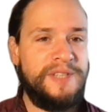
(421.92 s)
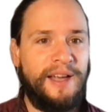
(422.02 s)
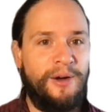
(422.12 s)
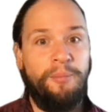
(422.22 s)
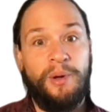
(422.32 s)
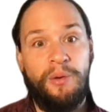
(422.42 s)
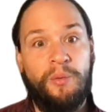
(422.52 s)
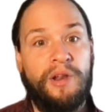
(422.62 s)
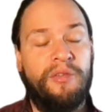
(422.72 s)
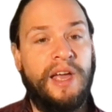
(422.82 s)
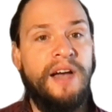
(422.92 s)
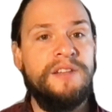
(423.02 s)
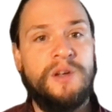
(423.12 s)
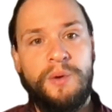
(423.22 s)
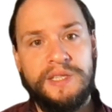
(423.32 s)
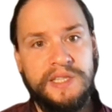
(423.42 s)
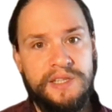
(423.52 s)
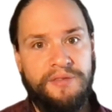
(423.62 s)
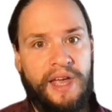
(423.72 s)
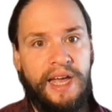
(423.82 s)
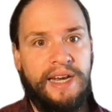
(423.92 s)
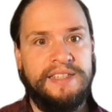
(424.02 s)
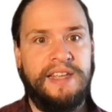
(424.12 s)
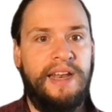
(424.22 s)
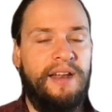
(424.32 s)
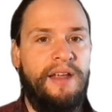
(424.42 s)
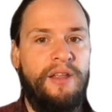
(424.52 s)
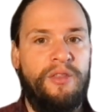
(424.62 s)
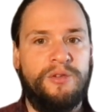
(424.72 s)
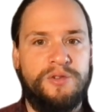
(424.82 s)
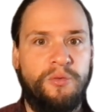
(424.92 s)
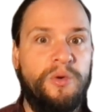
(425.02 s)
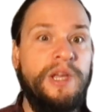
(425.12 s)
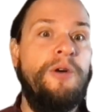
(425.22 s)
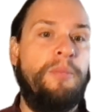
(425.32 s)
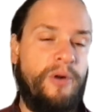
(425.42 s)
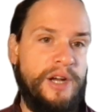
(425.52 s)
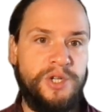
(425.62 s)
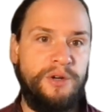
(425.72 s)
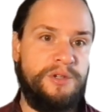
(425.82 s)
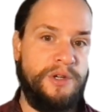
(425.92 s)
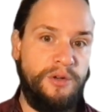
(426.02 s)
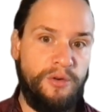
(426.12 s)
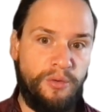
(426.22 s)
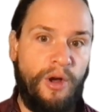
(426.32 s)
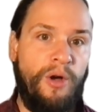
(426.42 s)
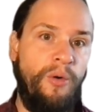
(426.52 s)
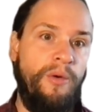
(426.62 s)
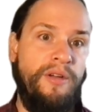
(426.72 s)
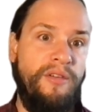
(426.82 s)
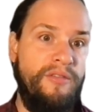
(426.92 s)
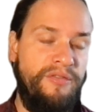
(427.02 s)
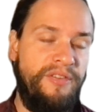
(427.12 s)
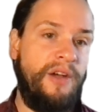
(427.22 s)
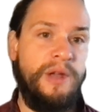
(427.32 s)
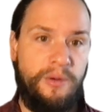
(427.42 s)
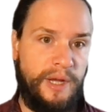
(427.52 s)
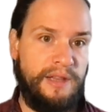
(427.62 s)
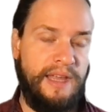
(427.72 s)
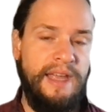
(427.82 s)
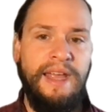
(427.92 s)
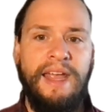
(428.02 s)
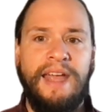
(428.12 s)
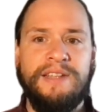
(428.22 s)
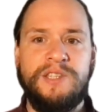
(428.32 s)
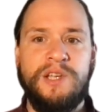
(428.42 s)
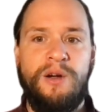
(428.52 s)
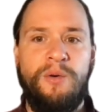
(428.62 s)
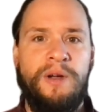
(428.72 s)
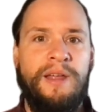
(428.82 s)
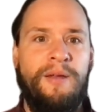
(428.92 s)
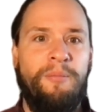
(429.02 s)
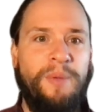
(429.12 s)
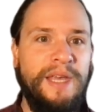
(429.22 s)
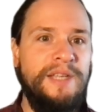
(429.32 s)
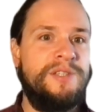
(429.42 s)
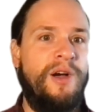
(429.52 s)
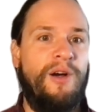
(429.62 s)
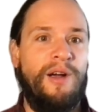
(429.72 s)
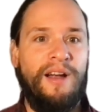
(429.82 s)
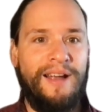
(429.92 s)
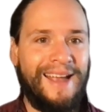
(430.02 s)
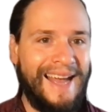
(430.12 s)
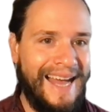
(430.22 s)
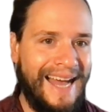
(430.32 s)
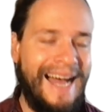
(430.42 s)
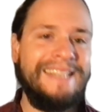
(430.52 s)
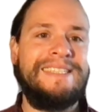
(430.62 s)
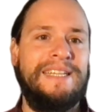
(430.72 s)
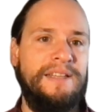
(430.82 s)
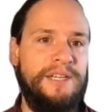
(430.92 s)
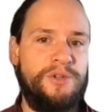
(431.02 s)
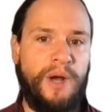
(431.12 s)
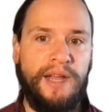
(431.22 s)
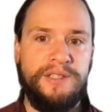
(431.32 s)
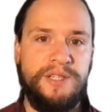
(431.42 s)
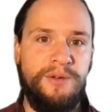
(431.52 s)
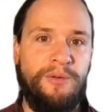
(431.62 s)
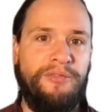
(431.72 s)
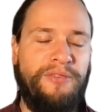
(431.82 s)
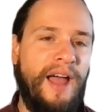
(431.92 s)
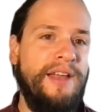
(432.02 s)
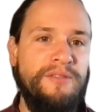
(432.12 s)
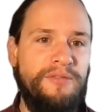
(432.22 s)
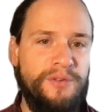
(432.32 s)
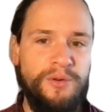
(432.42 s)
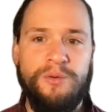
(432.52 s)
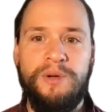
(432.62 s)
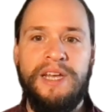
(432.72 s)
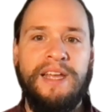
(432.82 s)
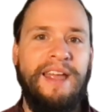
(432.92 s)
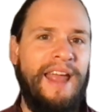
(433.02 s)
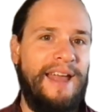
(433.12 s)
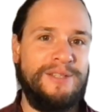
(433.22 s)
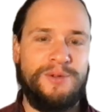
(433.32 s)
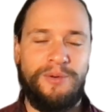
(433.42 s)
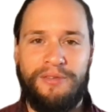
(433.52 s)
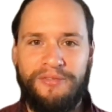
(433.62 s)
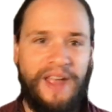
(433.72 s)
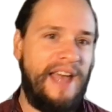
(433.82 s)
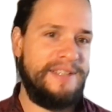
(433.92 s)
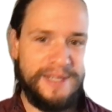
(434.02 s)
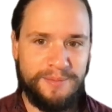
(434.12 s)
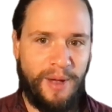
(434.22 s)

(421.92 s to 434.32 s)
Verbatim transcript: cycle, but one of the consequences of that is that there's real pressure to grow very quickly. And so bees are constantly trying to find food as sort of fast as